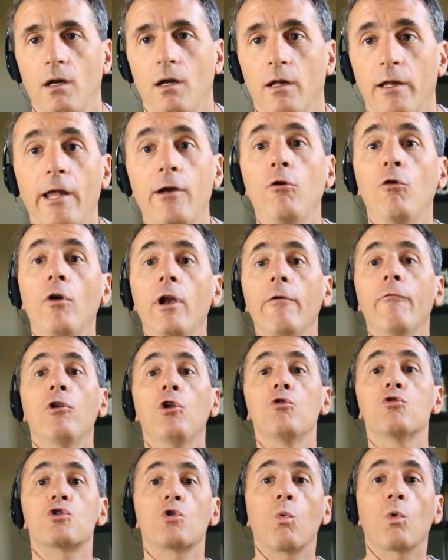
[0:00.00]
They don't even
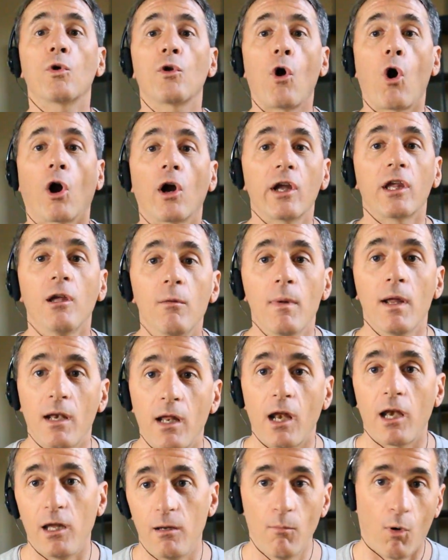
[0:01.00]
use the word argument
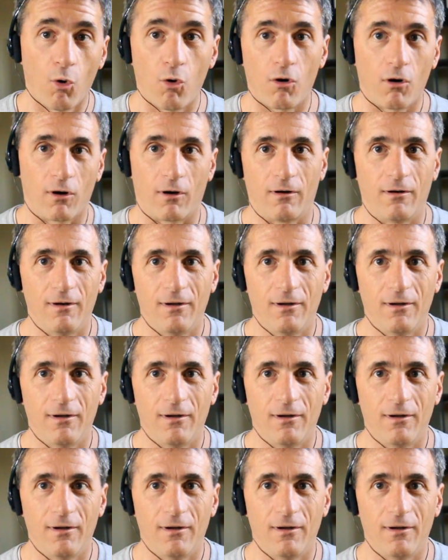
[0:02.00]
anymore.